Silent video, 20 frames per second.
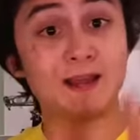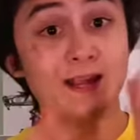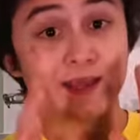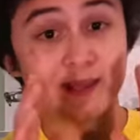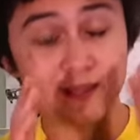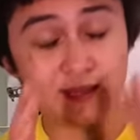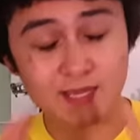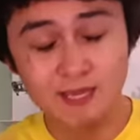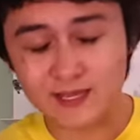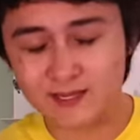And I
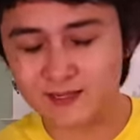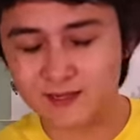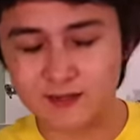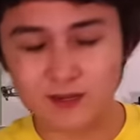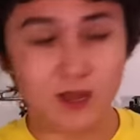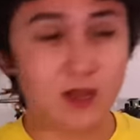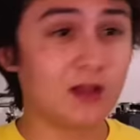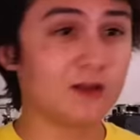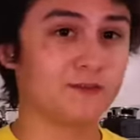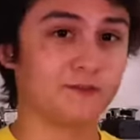
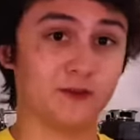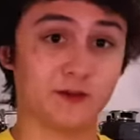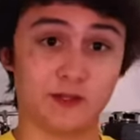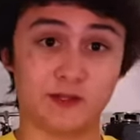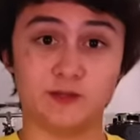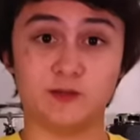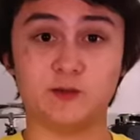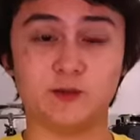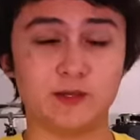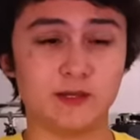cannot
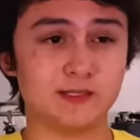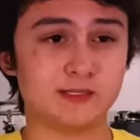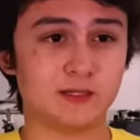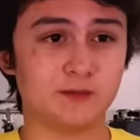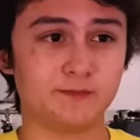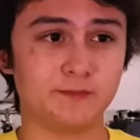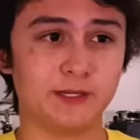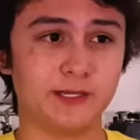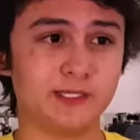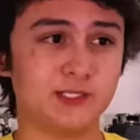forget you guys
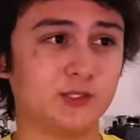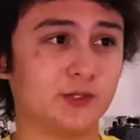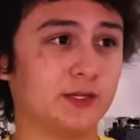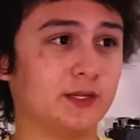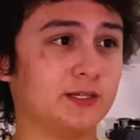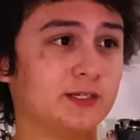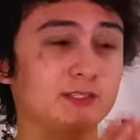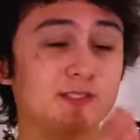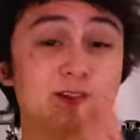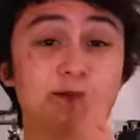on
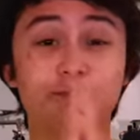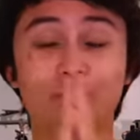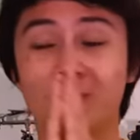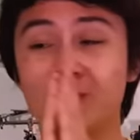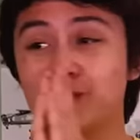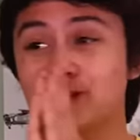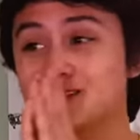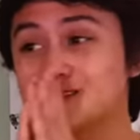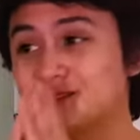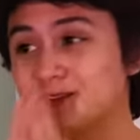Patreon. Your
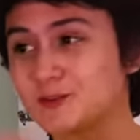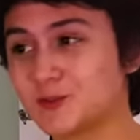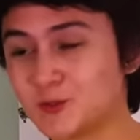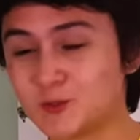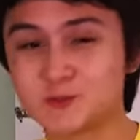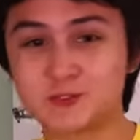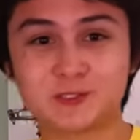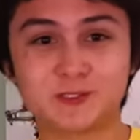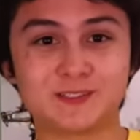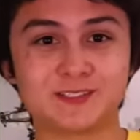support is
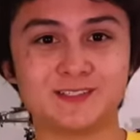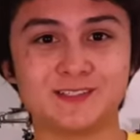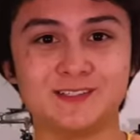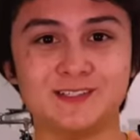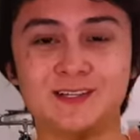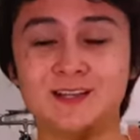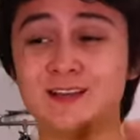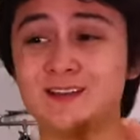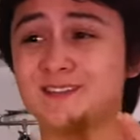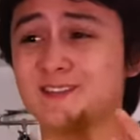crucial to
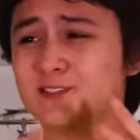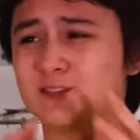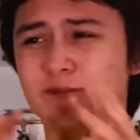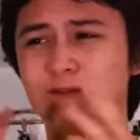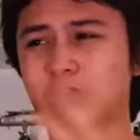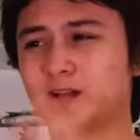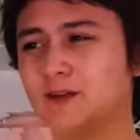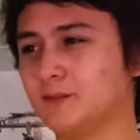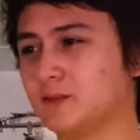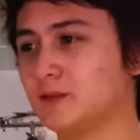the
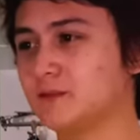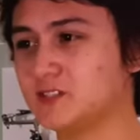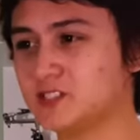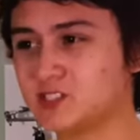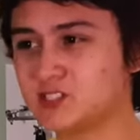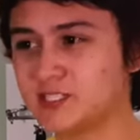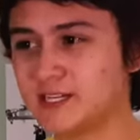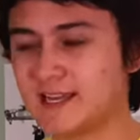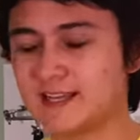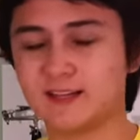survival of
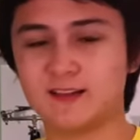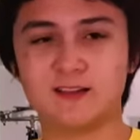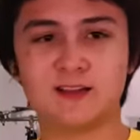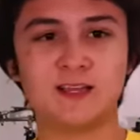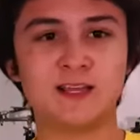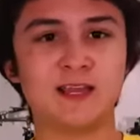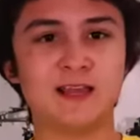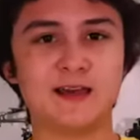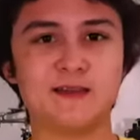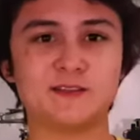this channel
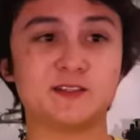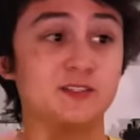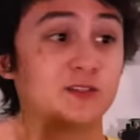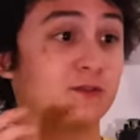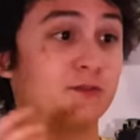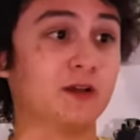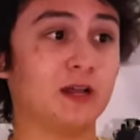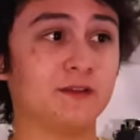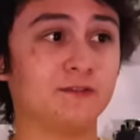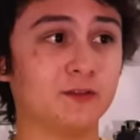and the
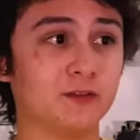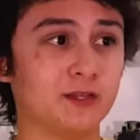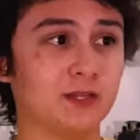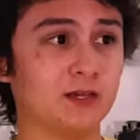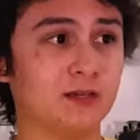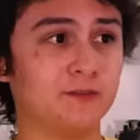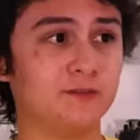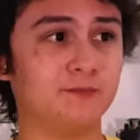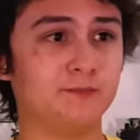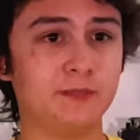survival
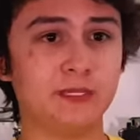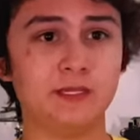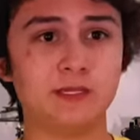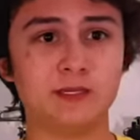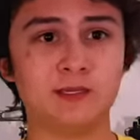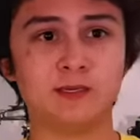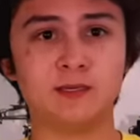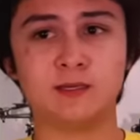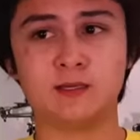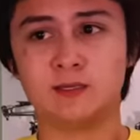of
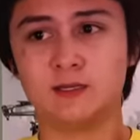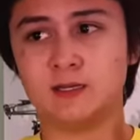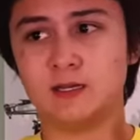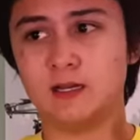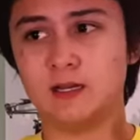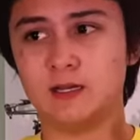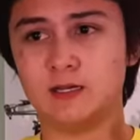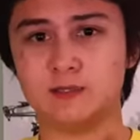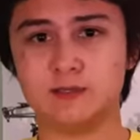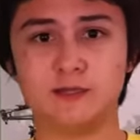me uh,